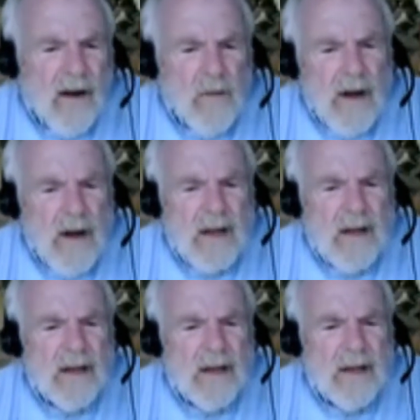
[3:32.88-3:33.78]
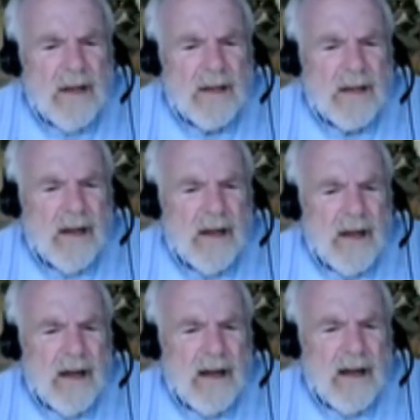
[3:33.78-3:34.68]
We can get
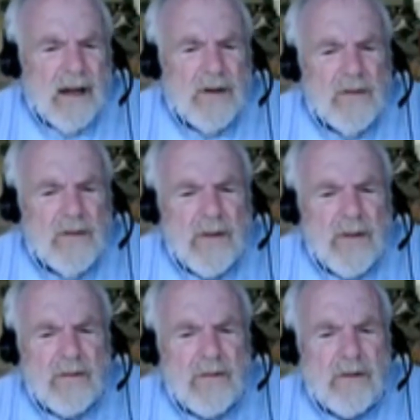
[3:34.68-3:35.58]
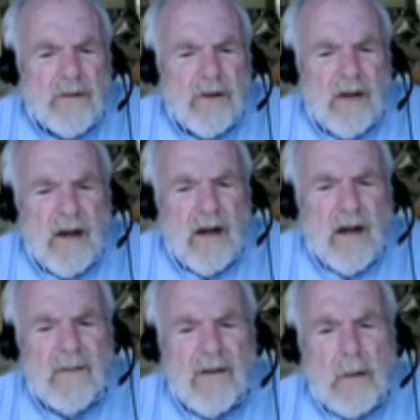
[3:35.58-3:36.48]
to the root
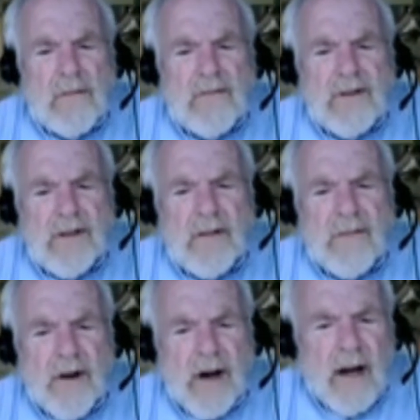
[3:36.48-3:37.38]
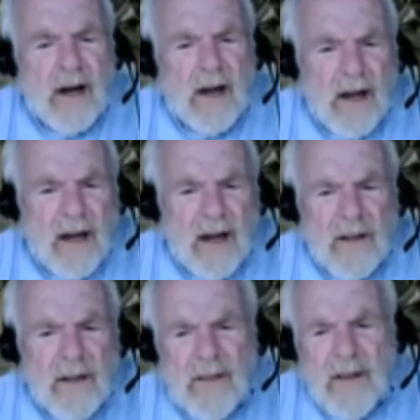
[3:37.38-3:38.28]
of our suffering,
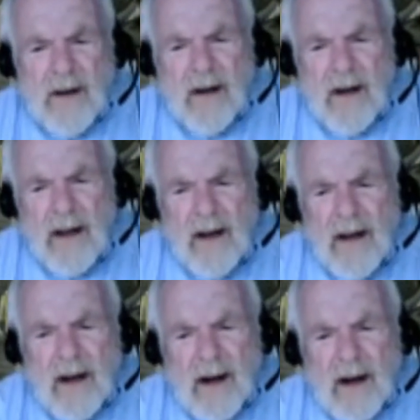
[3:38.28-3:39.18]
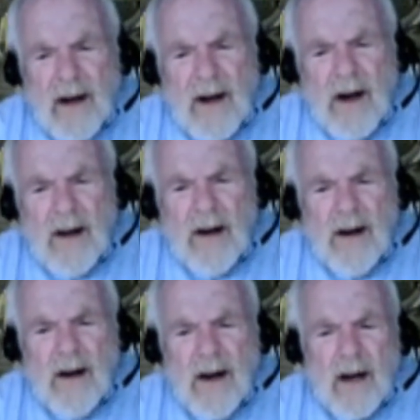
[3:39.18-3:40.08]
then
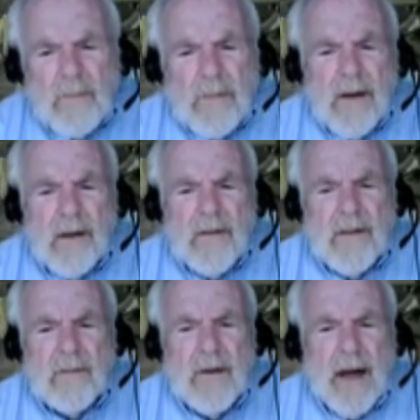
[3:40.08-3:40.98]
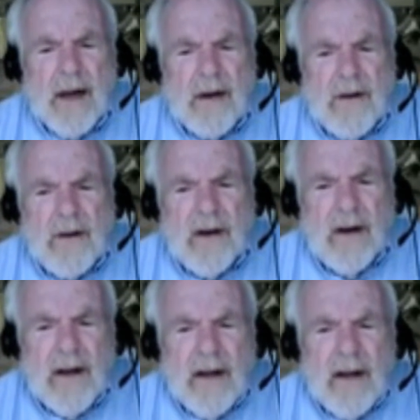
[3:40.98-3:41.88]
clear up the pattern
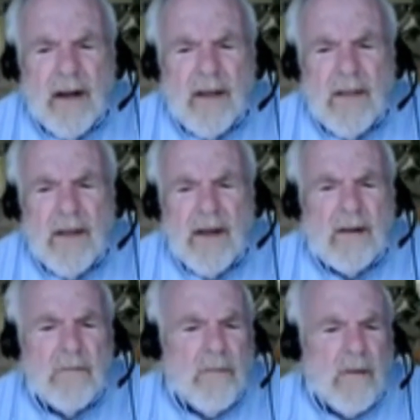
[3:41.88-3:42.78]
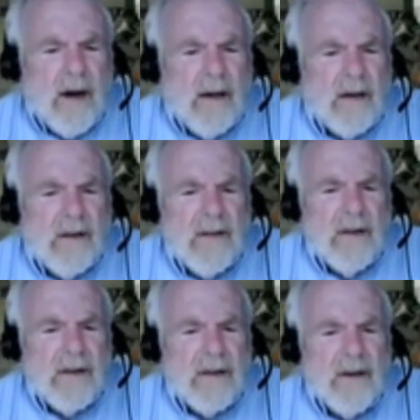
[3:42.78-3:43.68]
that brings
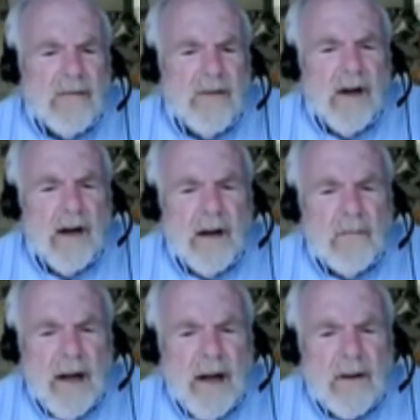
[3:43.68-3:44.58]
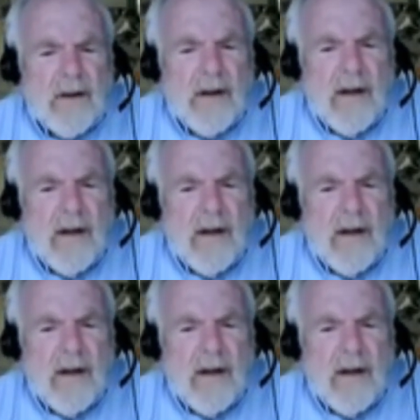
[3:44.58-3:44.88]
this suffering about.